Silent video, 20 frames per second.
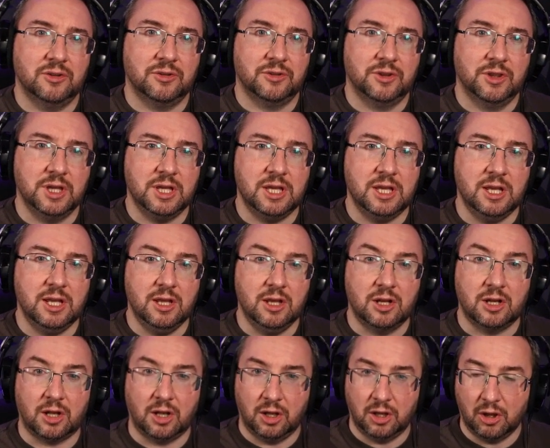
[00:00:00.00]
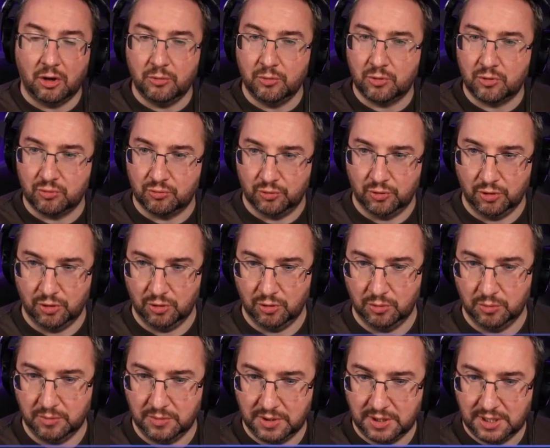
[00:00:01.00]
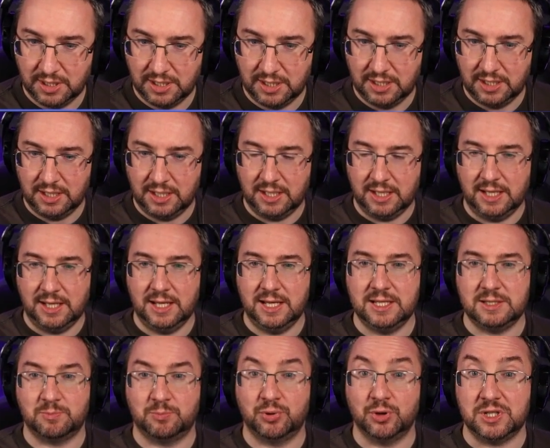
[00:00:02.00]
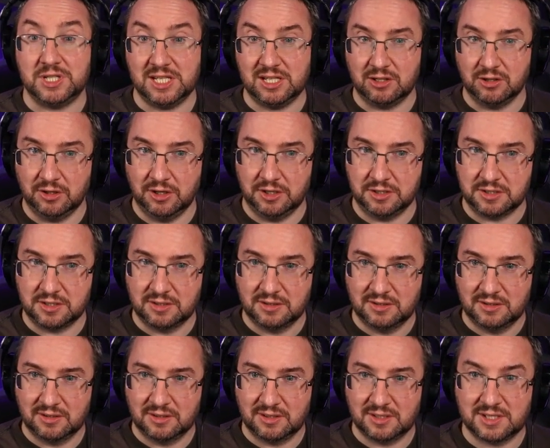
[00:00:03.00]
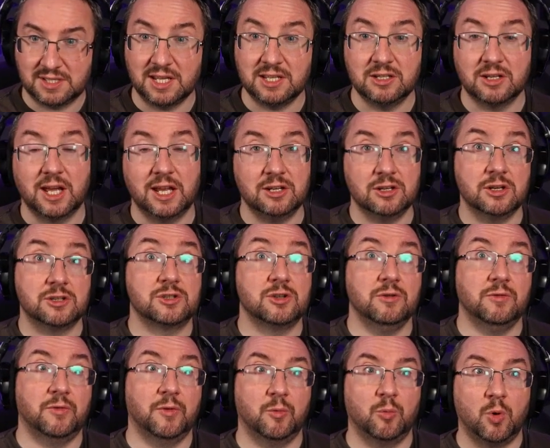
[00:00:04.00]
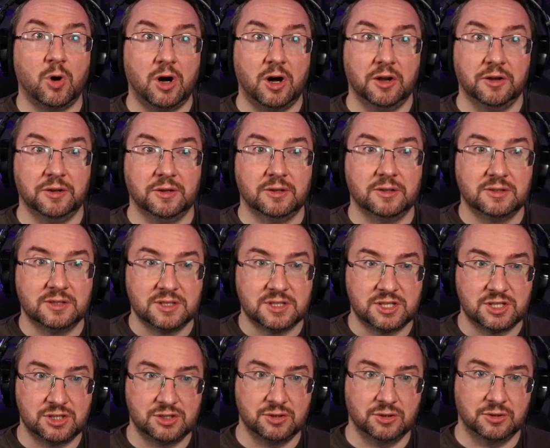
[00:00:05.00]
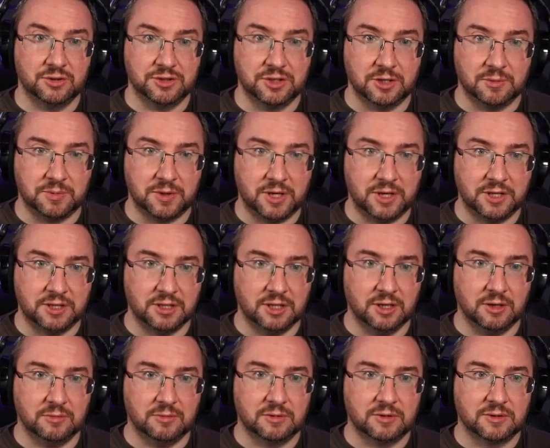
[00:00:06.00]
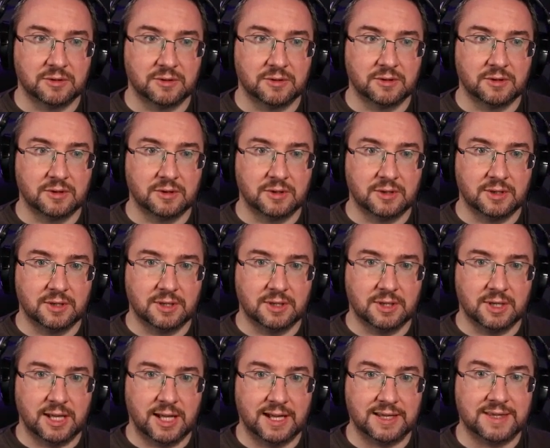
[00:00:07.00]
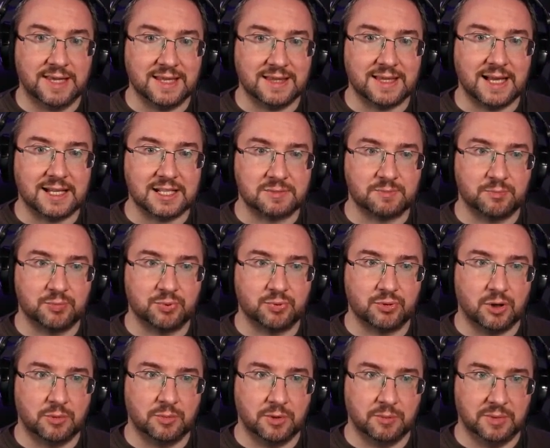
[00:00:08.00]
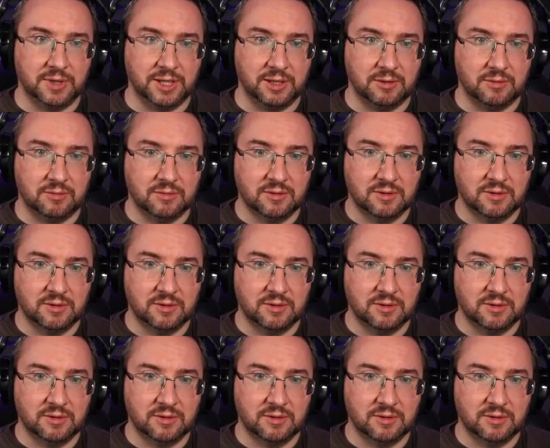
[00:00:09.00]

the cloakroom is pretty good. Because then you're getting a 2-for-1 stored up, aren't you? I think that's probably